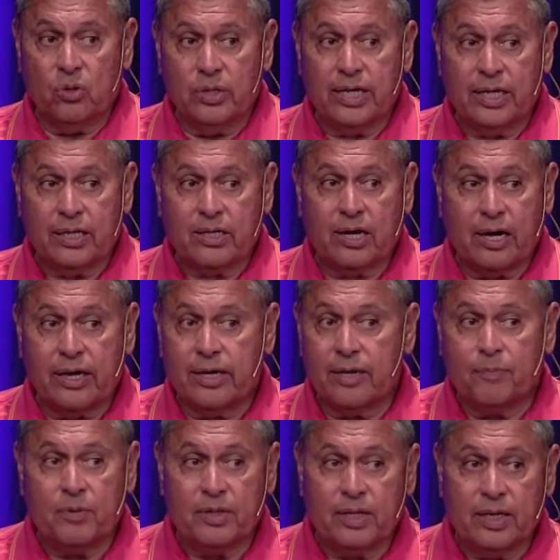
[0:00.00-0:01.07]
get caught up
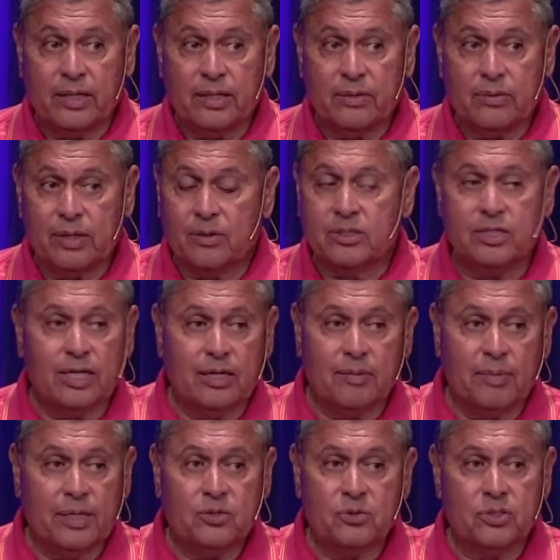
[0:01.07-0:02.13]
in that. When I was in
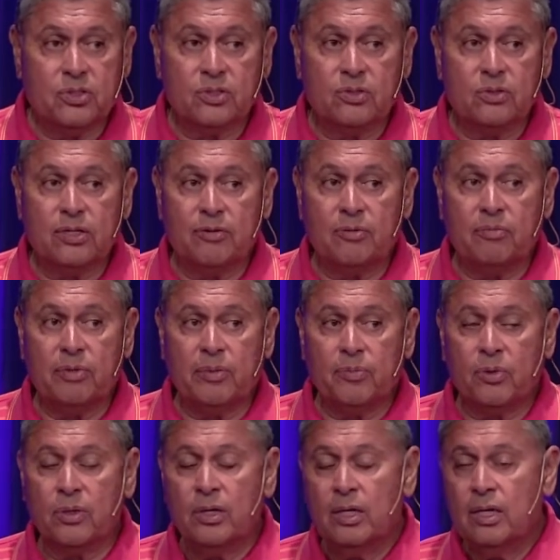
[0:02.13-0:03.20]
elementary school, I
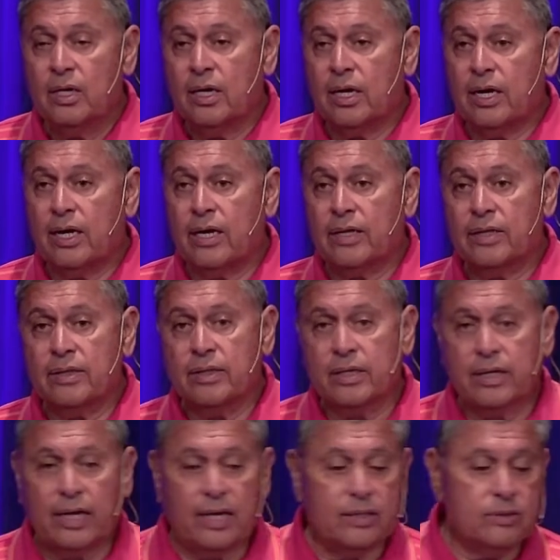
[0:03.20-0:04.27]
remember the
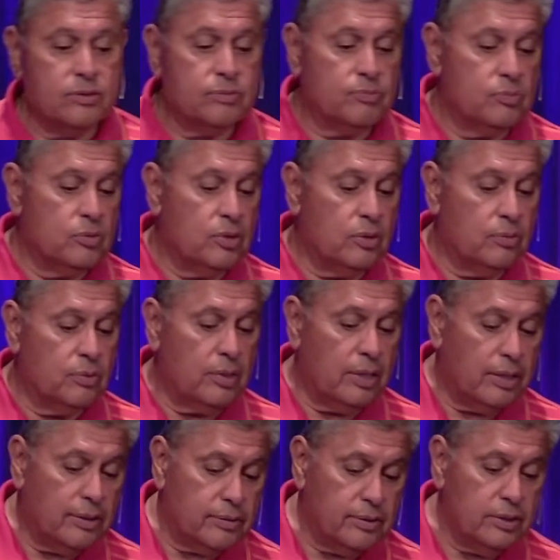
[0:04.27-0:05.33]
guys,
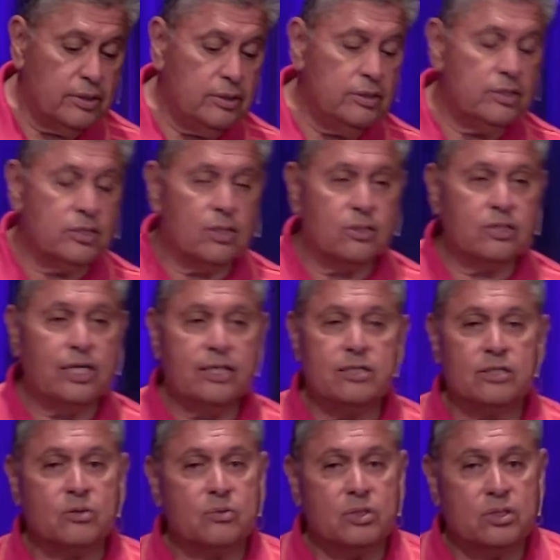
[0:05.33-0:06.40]
in East Los
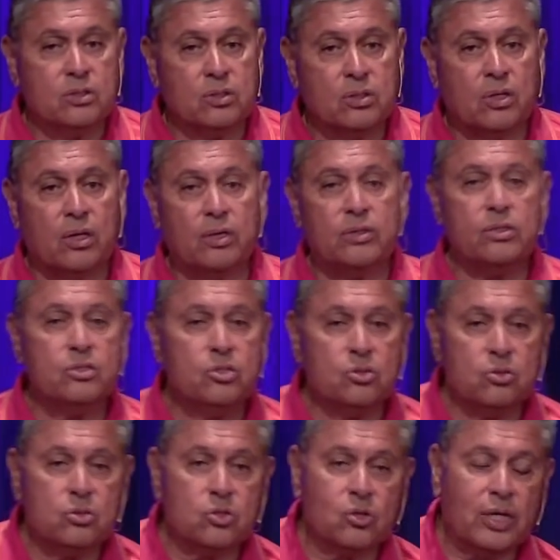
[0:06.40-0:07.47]
Angeles, we used to call the
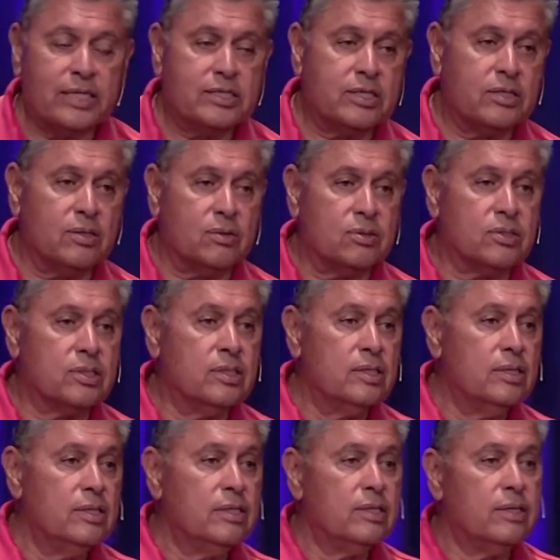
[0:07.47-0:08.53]
Jews Christ killers.
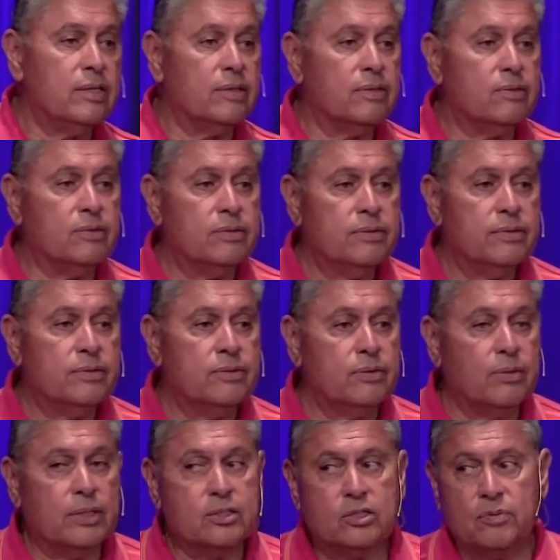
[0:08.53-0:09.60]
You know, who
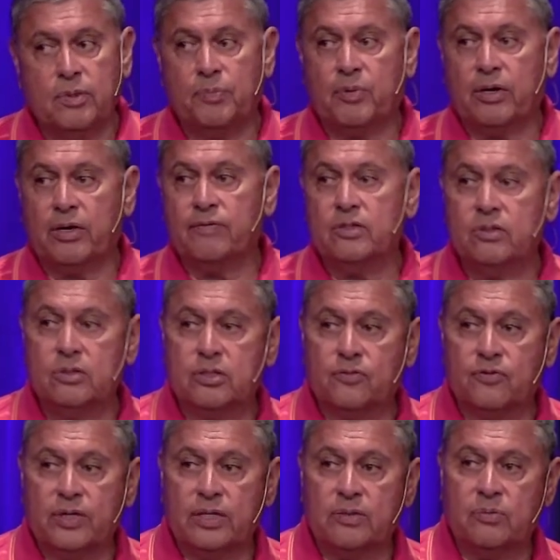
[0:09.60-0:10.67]
wants to be part of a Jewish
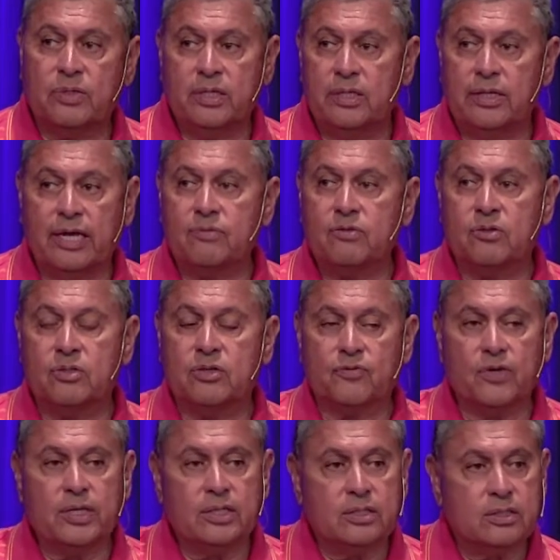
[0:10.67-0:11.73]
friend? We didn't have Jewish
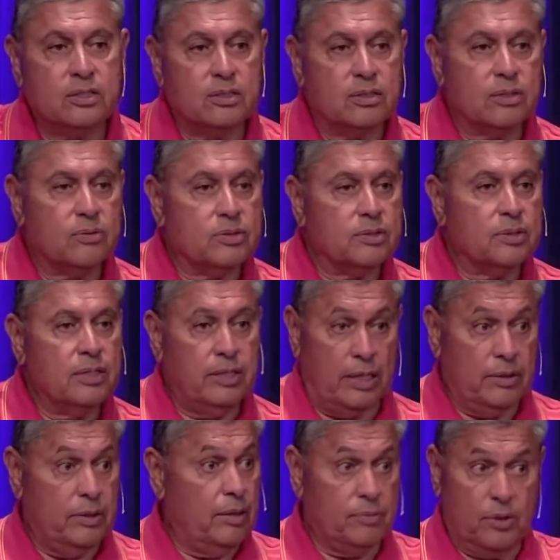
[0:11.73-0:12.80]
friends. You know, there wasn't,
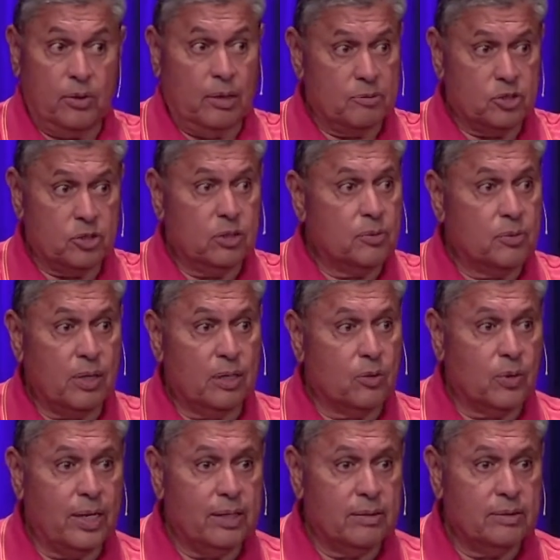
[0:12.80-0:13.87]
and there, I'm sure they were all
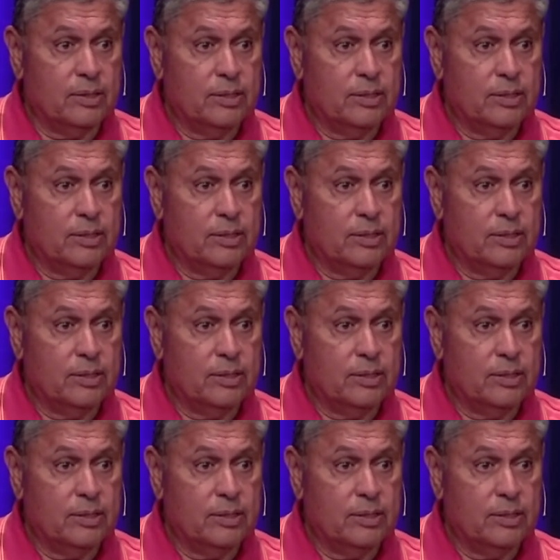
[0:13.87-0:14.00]
around.